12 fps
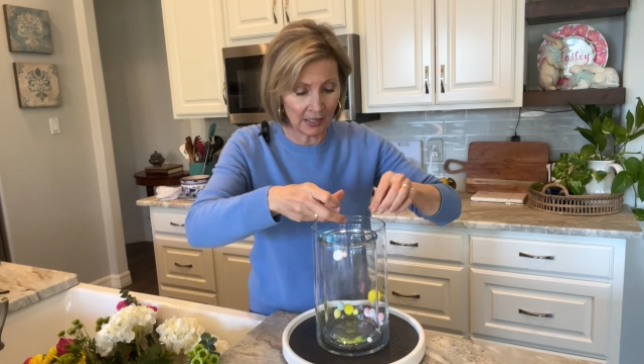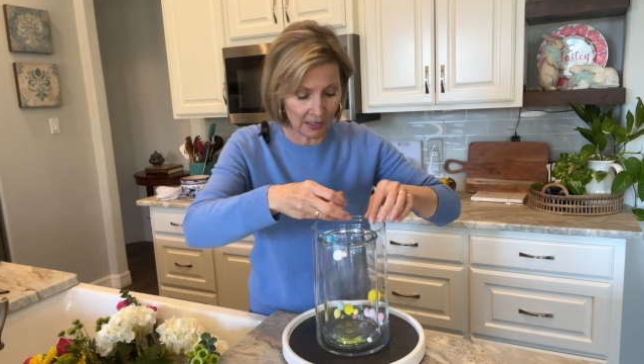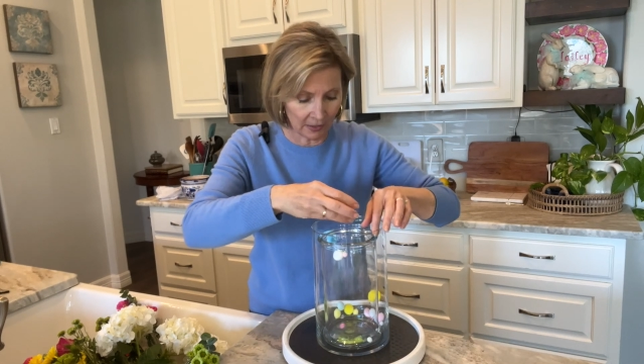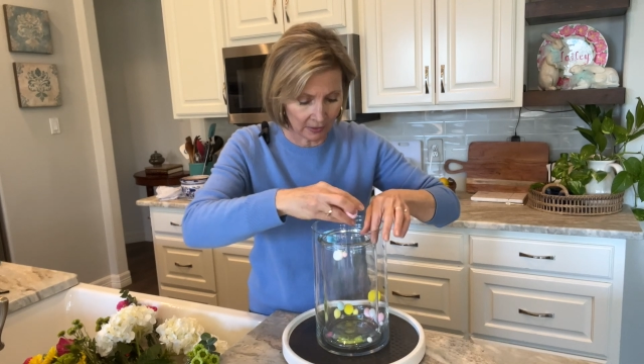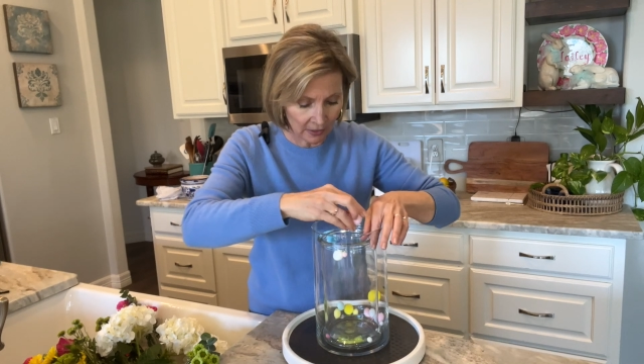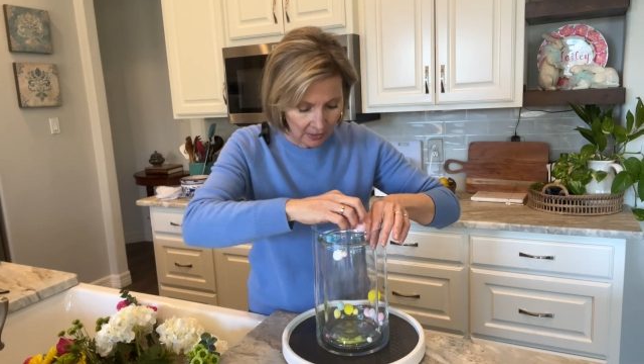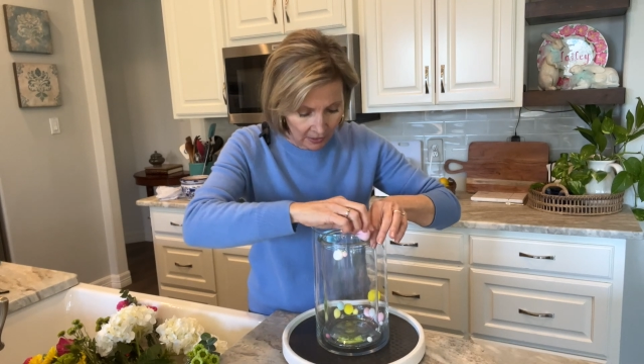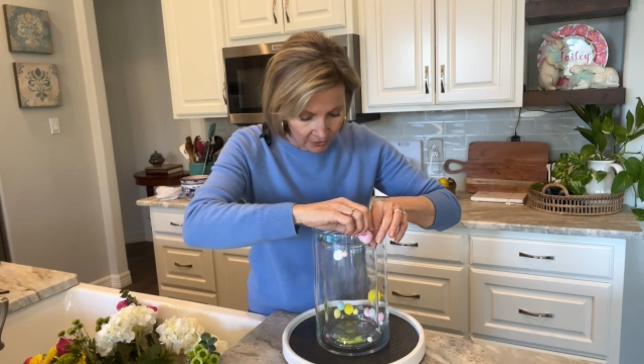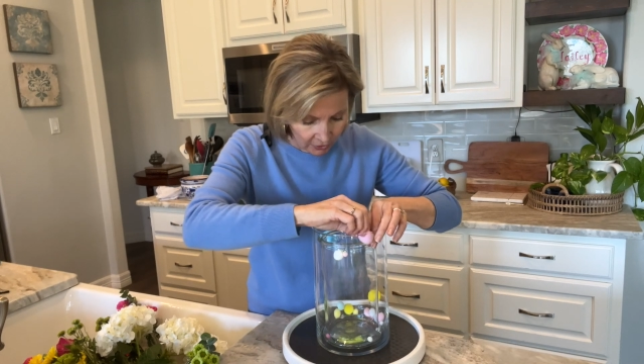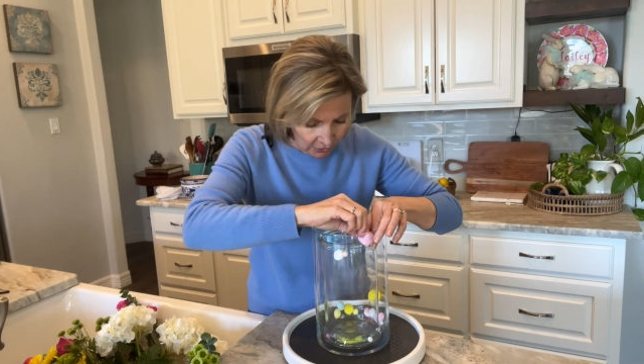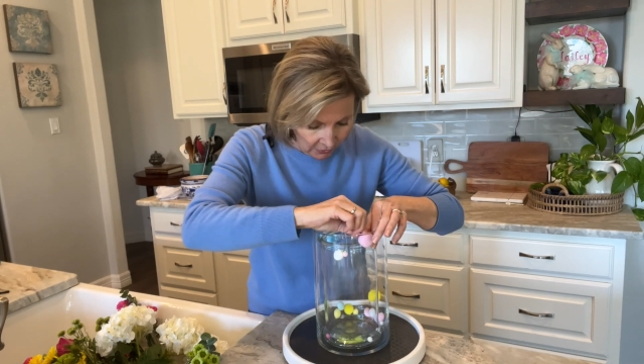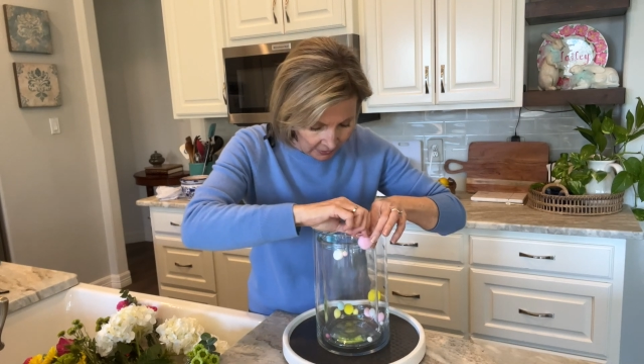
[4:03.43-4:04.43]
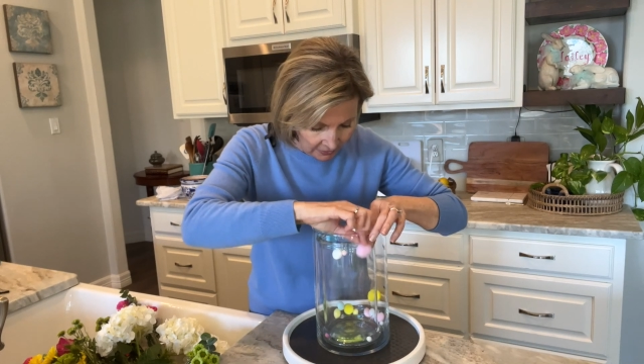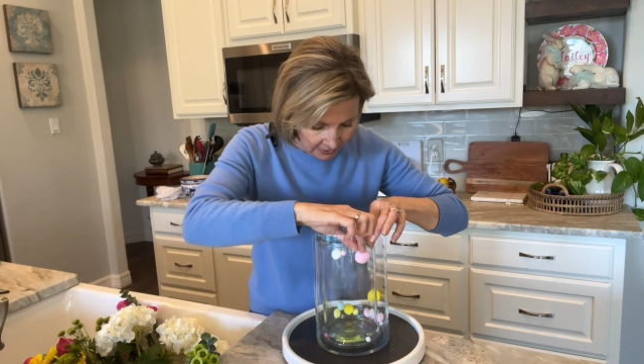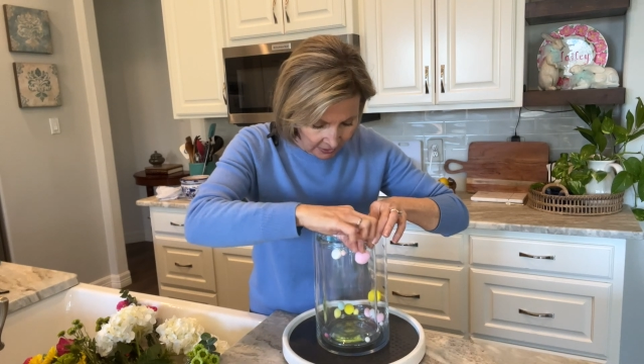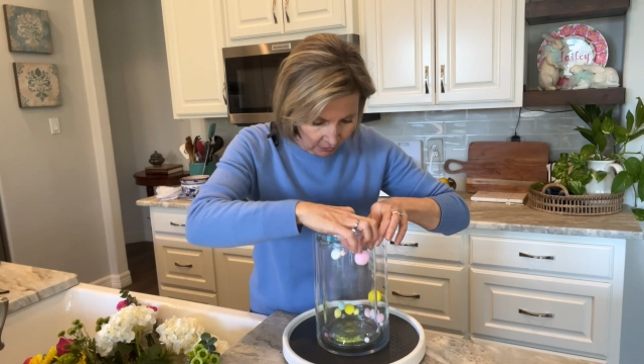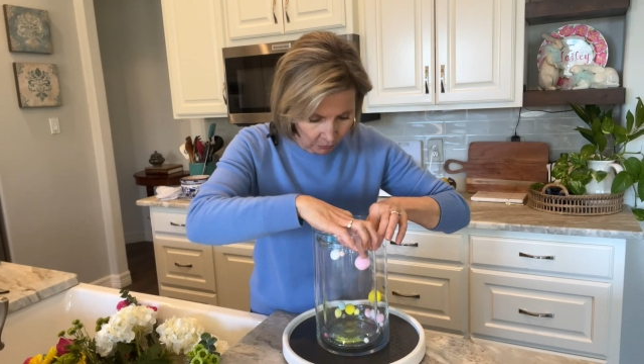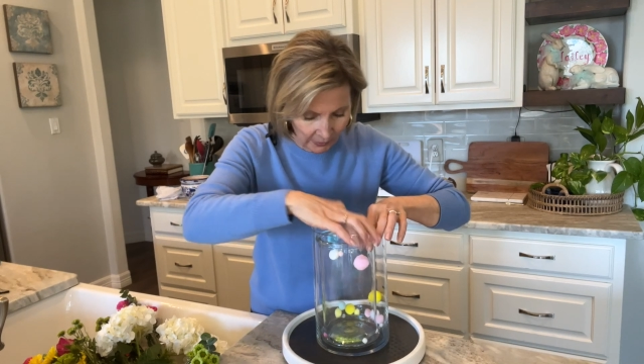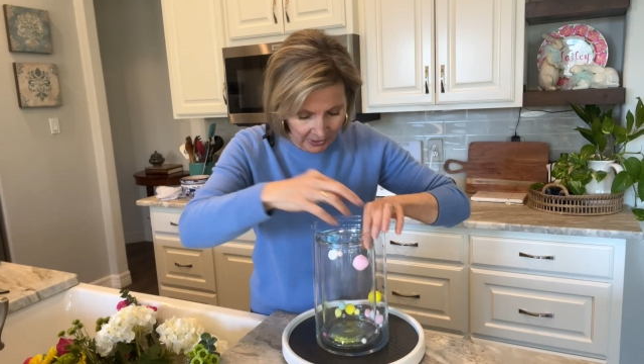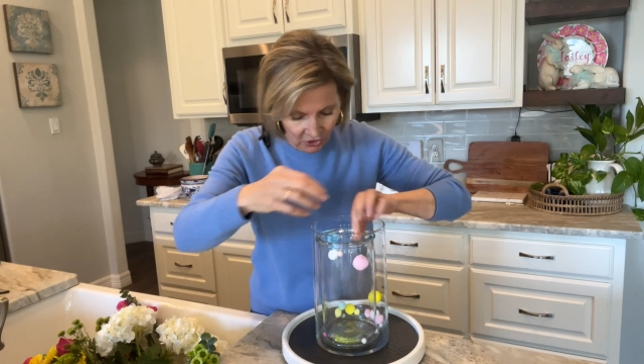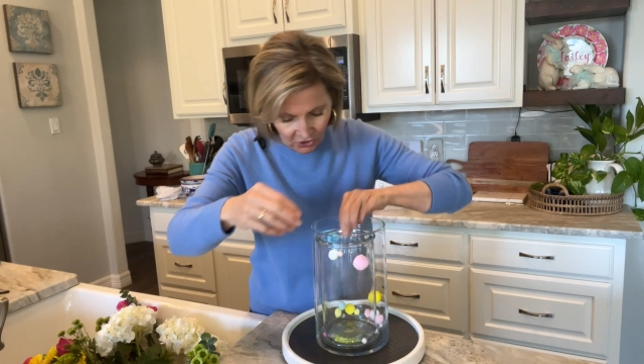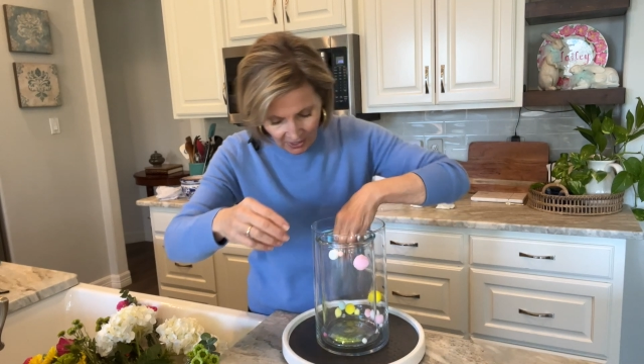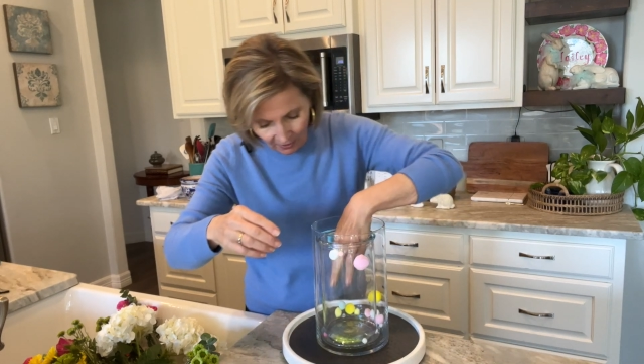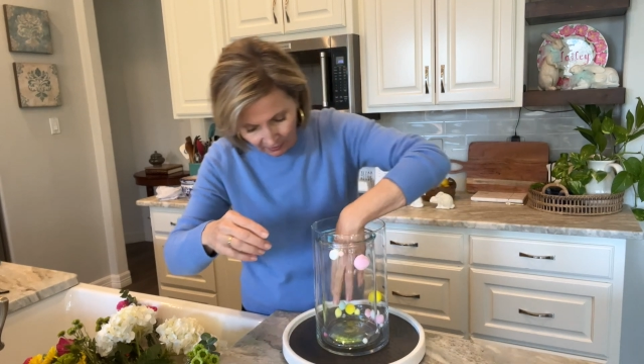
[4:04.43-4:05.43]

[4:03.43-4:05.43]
end, so you can still reach down